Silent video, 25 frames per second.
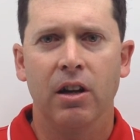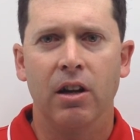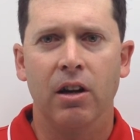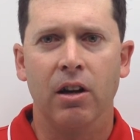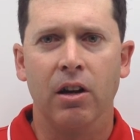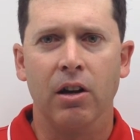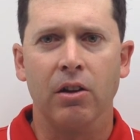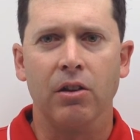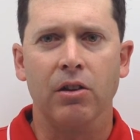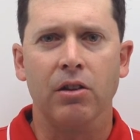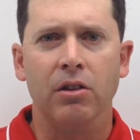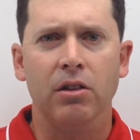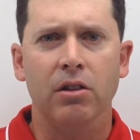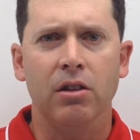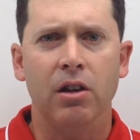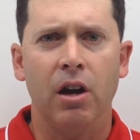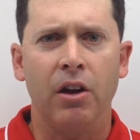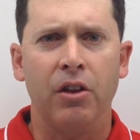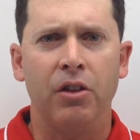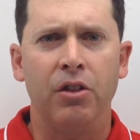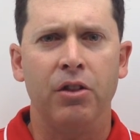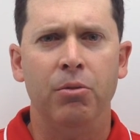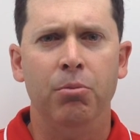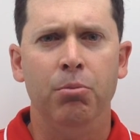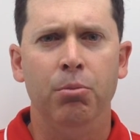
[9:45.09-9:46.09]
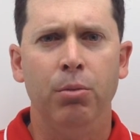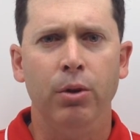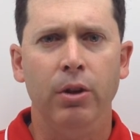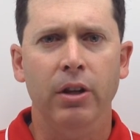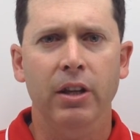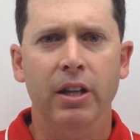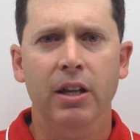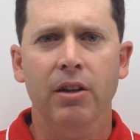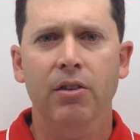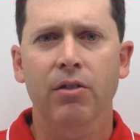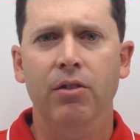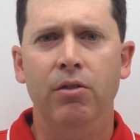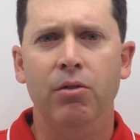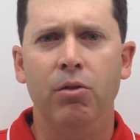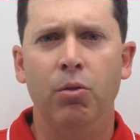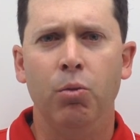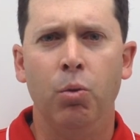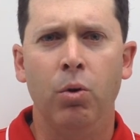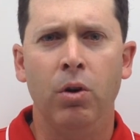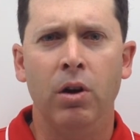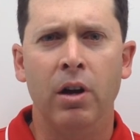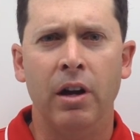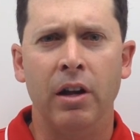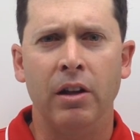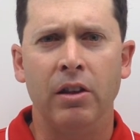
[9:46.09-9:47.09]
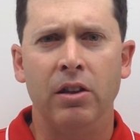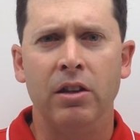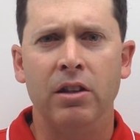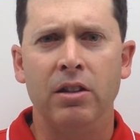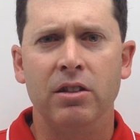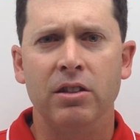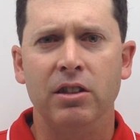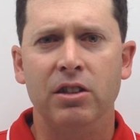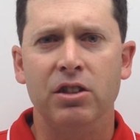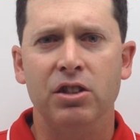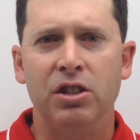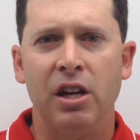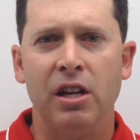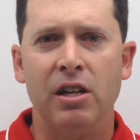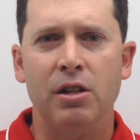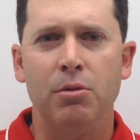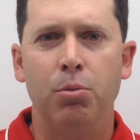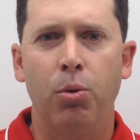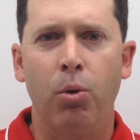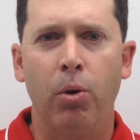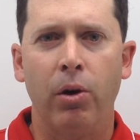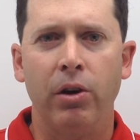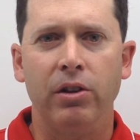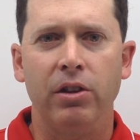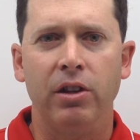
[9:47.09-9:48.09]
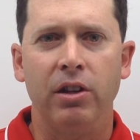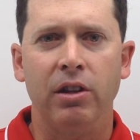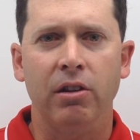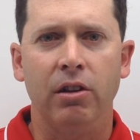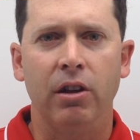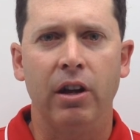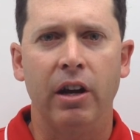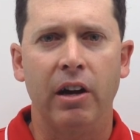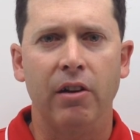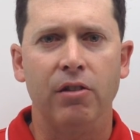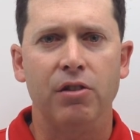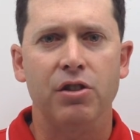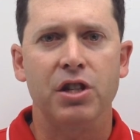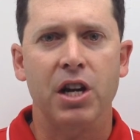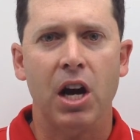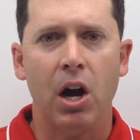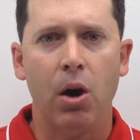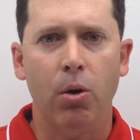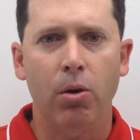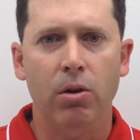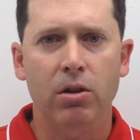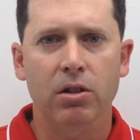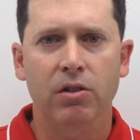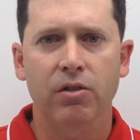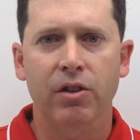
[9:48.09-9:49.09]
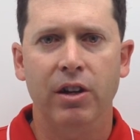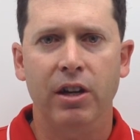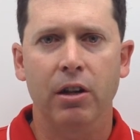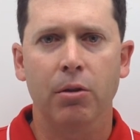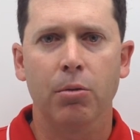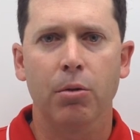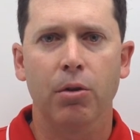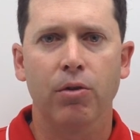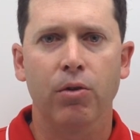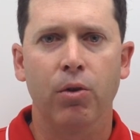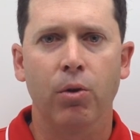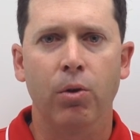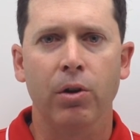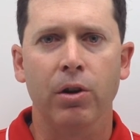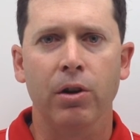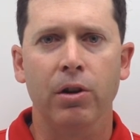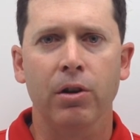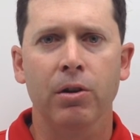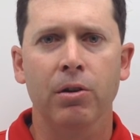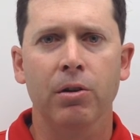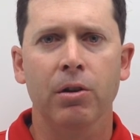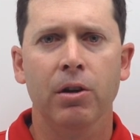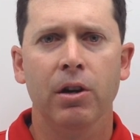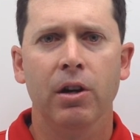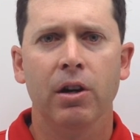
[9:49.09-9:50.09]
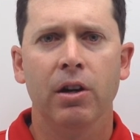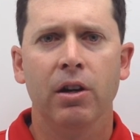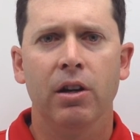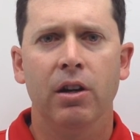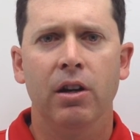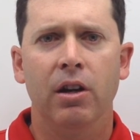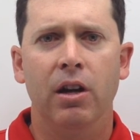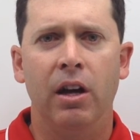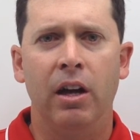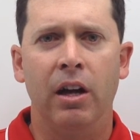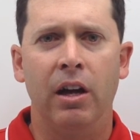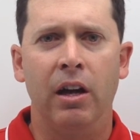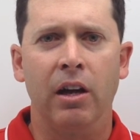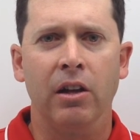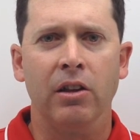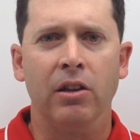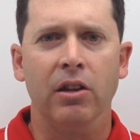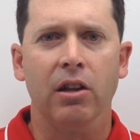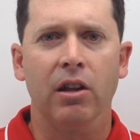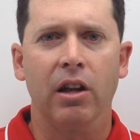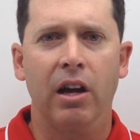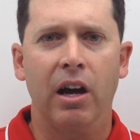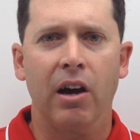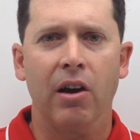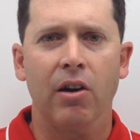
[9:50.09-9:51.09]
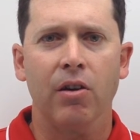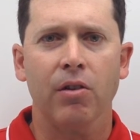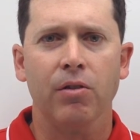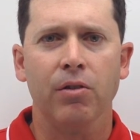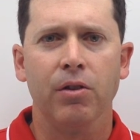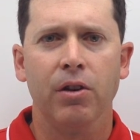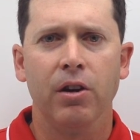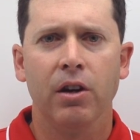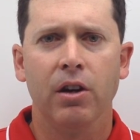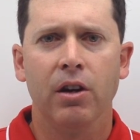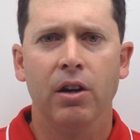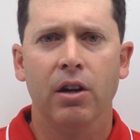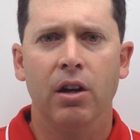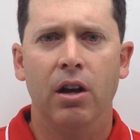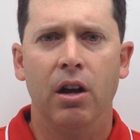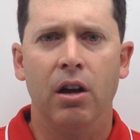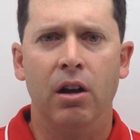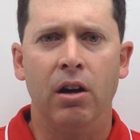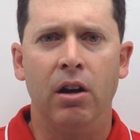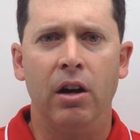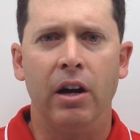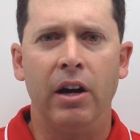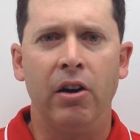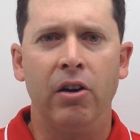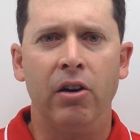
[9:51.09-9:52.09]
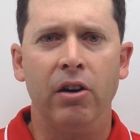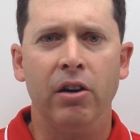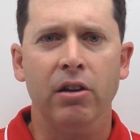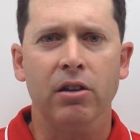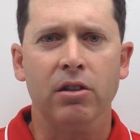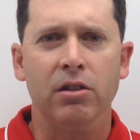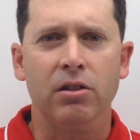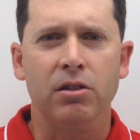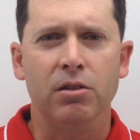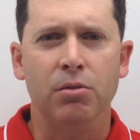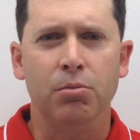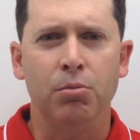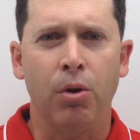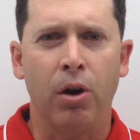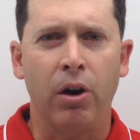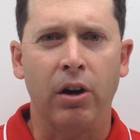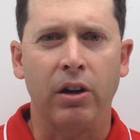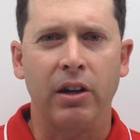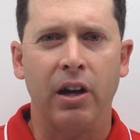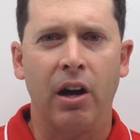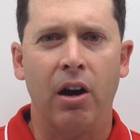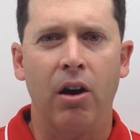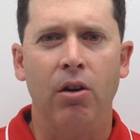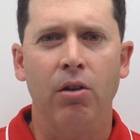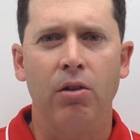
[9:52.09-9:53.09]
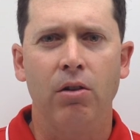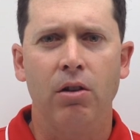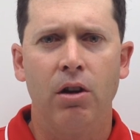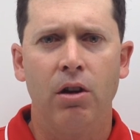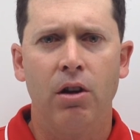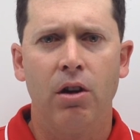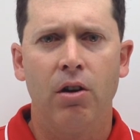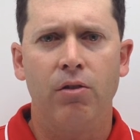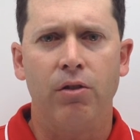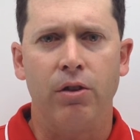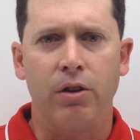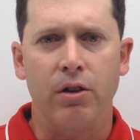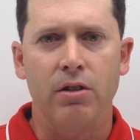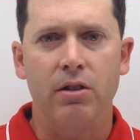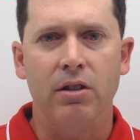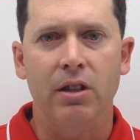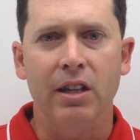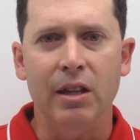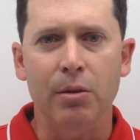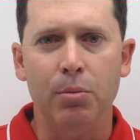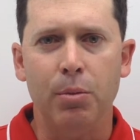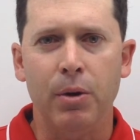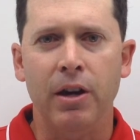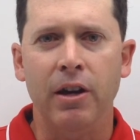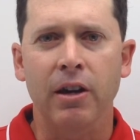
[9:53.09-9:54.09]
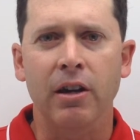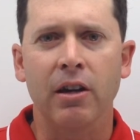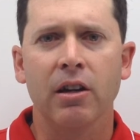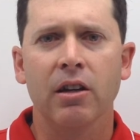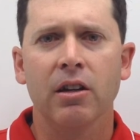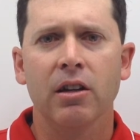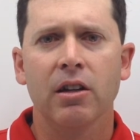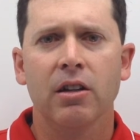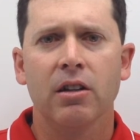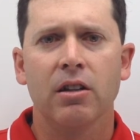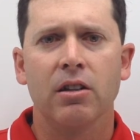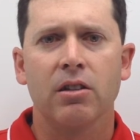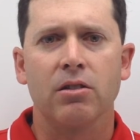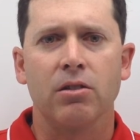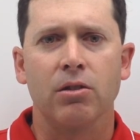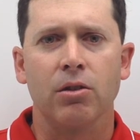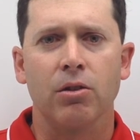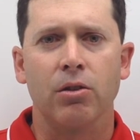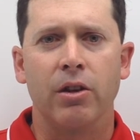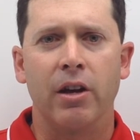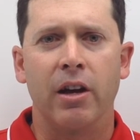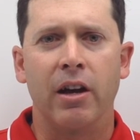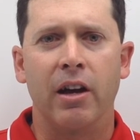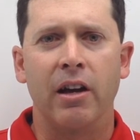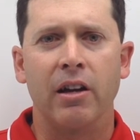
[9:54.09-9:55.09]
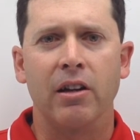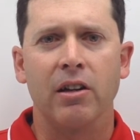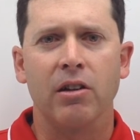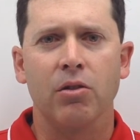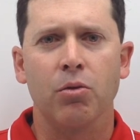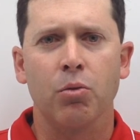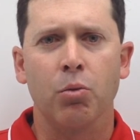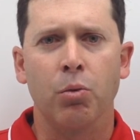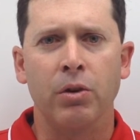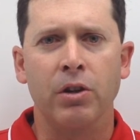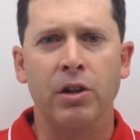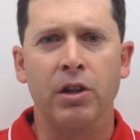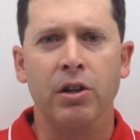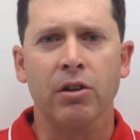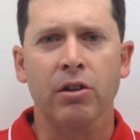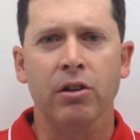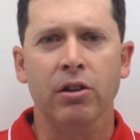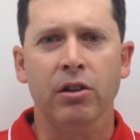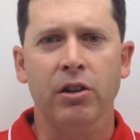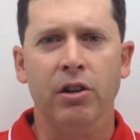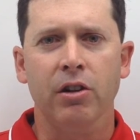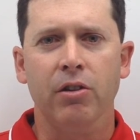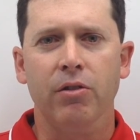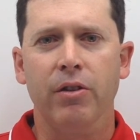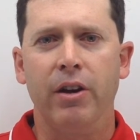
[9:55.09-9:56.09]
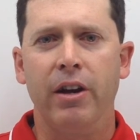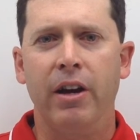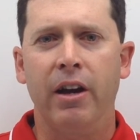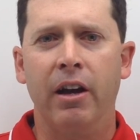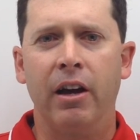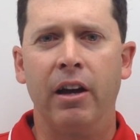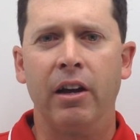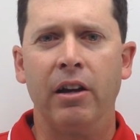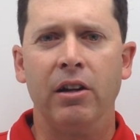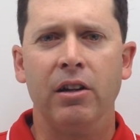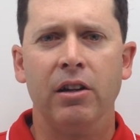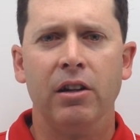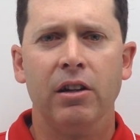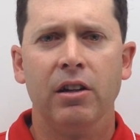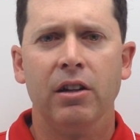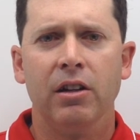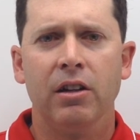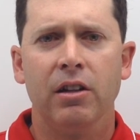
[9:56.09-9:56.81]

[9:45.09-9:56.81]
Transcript: I believe at this exchange point they'll have showers available for you, and they'll have areas marked out for sleeping, so that when you're in your van